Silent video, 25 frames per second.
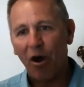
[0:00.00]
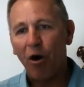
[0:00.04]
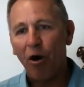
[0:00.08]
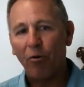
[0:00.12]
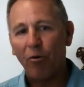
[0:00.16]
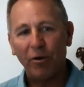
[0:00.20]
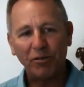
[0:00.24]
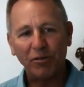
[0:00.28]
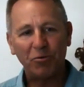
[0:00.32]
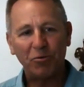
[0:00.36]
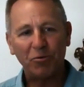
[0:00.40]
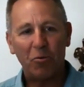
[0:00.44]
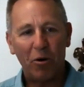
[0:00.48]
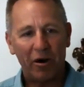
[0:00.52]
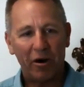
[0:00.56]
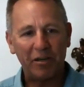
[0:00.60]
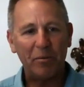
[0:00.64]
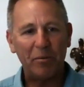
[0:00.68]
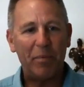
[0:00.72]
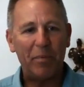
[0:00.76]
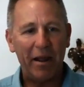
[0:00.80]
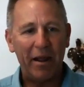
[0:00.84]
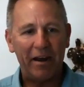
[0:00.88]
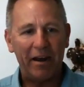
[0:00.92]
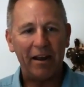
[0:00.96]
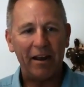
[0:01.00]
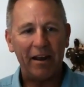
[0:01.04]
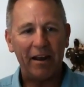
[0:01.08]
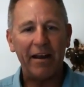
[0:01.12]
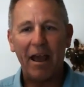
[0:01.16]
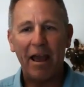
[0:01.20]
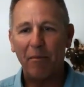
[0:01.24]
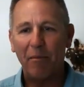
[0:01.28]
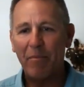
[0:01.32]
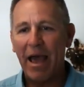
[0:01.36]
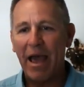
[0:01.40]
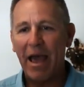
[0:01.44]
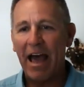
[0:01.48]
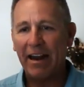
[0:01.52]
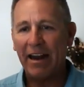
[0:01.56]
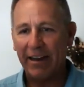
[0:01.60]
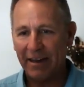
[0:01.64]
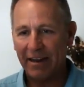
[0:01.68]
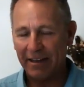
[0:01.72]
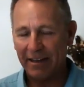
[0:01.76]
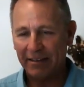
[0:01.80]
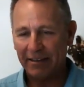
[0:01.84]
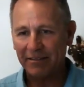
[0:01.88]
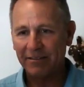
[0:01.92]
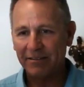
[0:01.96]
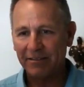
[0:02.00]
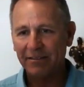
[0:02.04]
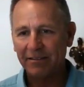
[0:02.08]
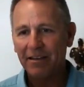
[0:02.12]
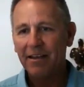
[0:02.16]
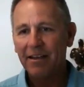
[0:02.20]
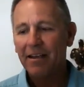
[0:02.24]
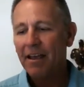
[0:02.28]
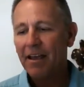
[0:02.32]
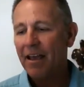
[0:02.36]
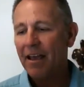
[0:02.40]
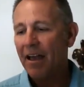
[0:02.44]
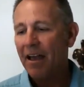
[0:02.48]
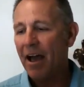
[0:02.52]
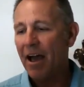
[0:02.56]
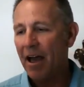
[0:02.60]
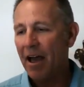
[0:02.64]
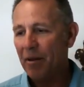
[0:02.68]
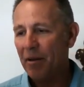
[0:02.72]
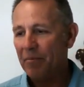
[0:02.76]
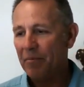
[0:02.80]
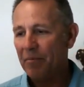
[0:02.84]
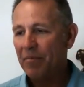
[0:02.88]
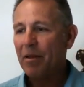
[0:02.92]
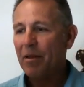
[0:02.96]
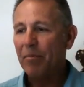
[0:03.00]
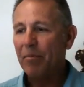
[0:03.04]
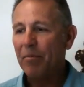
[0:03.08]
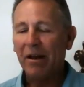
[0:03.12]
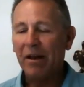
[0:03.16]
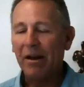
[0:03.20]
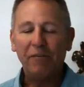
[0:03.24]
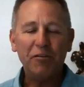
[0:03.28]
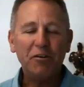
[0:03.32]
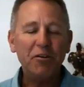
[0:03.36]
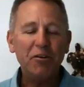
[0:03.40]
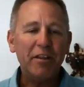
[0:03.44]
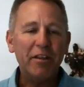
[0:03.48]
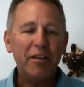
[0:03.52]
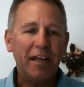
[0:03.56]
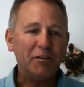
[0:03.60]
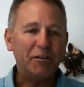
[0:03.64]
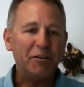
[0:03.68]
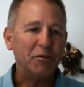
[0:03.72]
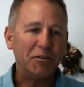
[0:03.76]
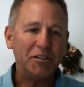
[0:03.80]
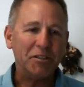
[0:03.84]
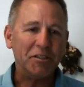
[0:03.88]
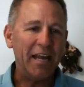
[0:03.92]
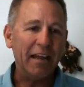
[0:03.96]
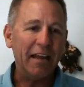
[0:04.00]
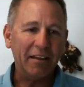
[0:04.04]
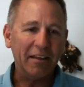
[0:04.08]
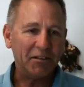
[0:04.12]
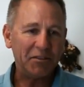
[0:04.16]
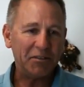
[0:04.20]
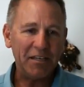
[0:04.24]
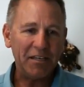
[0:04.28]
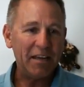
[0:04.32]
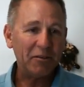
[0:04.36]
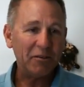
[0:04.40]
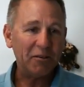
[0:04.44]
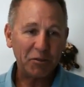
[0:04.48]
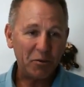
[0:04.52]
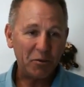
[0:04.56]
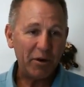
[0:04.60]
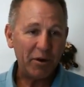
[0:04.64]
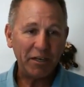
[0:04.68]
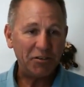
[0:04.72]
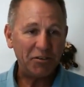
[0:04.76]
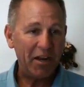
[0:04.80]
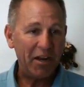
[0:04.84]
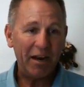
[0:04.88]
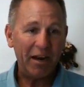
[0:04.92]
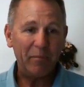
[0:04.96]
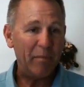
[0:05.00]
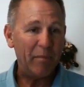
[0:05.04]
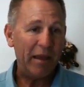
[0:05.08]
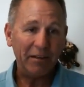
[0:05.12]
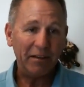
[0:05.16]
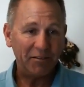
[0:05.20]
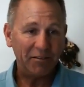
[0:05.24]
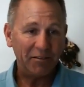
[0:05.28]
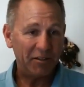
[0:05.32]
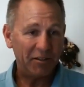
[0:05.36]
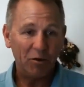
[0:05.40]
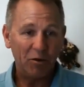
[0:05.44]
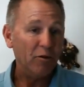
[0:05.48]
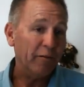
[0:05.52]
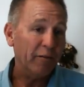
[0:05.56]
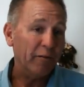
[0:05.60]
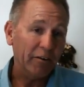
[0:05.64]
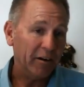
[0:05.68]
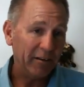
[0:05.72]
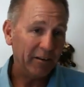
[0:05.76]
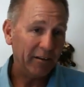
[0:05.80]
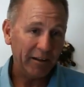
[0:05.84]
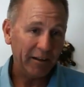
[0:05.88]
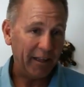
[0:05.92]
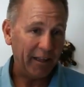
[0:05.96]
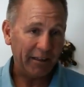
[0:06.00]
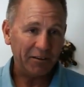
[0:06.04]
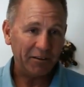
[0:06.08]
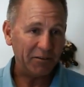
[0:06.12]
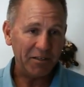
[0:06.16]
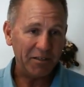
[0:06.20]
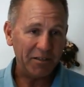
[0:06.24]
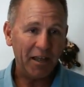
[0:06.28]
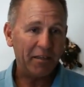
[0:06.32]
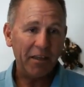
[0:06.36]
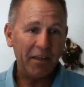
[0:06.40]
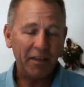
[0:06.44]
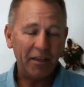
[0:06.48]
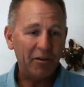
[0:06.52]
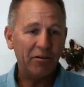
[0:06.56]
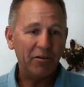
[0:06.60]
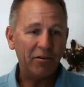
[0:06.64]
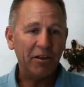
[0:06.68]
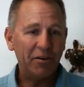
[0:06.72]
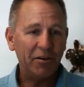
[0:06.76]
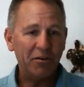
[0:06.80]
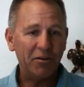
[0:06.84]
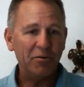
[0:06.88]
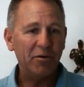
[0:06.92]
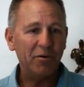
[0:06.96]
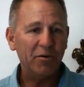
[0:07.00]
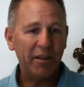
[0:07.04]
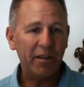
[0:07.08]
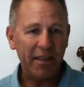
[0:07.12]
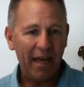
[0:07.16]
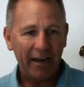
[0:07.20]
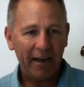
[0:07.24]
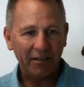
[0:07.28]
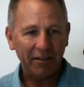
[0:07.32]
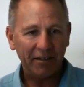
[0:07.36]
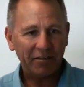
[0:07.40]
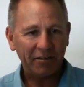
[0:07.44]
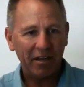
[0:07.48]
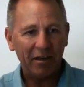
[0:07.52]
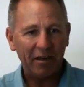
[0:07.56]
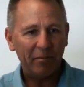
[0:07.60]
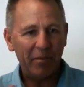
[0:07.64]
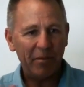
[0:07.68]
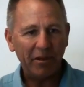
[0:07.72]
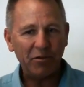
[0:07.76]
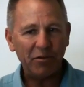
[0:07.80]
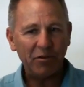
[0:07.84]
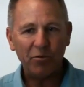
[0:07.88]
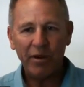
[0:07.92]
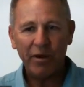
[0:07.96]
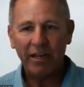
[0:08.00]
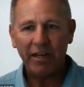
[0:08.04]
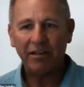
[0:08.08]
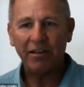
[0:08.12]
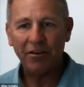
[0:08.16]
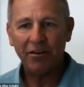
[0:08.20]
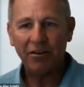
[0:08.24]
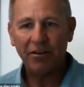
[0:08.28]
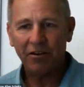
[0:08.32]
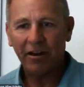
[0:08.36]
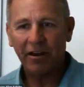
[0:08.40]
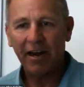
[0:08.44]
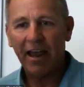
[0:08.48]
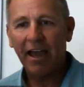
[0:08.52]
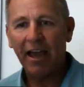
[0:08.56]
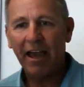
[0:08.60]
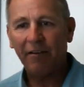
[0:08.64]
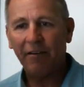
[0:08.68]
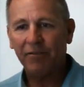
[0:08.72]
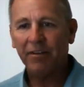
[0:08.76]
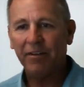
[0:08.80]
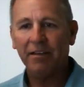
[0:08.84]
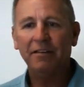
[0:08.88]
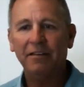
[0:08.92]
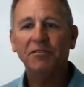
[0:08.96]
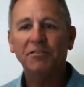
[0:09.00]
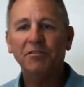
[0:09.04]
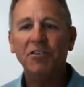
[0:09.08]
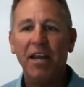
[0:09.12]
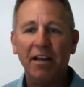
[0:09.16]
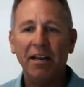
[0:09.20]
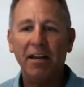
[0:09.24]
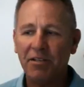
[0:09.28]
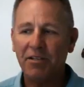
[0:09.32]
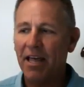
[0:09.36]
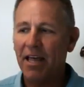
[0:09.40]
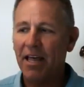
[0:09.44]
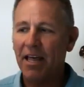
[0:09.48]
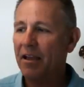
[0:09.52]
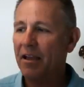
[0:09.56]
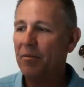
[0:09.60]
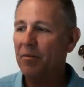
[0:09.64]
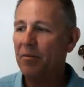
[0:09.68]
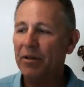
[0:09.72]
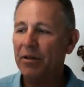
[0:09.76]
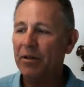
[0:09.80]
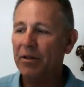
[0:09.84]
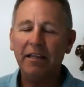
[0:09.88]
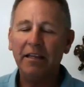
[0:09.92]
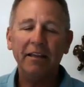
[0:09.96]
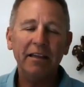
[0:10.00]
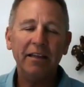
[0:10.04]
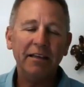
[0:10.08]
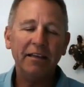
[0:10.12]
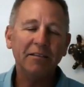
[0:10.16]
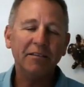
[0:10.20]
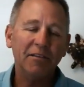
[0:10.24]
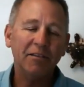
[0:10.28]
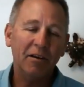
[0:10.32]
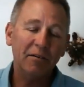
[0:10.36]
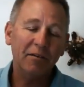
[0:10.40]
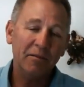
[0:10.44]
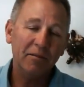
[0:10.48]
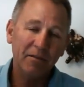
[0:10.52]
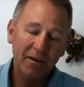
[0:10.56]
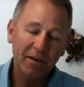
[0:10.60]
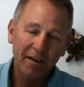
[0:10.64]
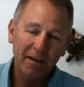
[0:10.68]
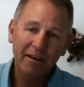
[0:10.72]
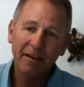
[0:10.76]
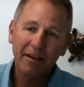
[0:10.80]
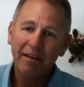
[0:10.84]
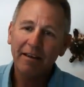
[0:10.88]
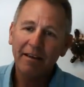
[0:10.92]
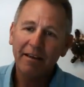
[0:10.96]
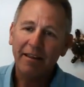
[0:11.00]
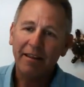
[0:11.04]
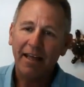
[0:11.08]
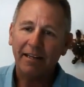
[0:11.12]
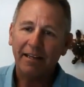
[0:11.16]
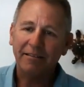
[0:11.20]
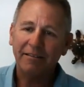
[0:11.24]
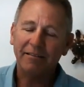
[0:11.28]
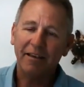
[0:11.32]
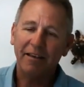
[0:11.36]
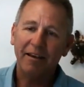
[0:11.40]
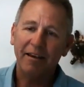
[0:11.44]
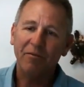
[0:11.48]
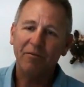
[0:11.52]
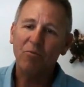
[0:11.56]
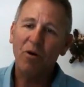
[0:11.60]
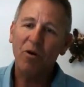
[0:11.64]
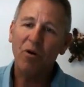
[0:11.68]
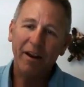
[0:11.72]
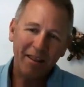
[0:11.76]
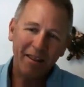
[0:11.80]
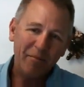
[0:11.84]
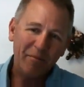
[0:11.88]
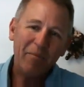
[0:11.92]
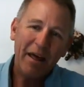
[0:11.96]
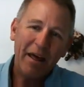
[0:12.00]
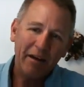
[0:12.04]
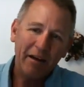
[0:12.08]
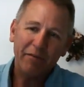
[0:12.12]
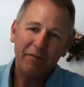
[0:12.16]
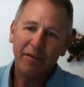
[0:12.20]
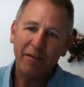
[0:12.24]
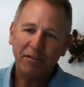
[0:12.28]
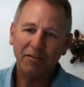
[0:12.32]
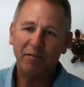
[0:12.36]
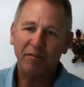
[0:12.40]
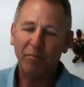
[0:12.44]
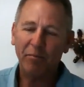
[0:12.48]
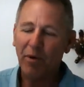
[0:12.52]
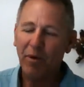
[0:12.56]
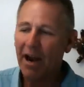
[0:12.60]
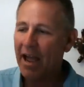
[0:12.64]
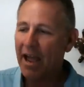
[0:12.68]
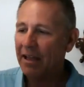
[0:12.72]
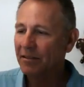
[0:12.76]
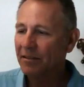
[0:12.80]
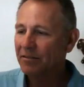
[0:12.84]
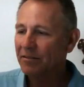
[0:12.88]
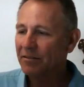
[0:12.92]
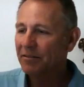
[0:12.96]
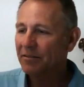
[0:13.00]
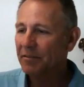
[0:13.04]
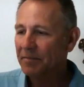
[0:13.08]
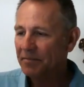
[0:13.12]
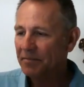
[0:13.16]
always work depending on how bad it is. But if you do that to a stainless steel squeegee and it bends, it's over. Like there's nothing you can do with that. It's going to be tweaked and you're going to have to change that completely. So that's one of the benefits of brass.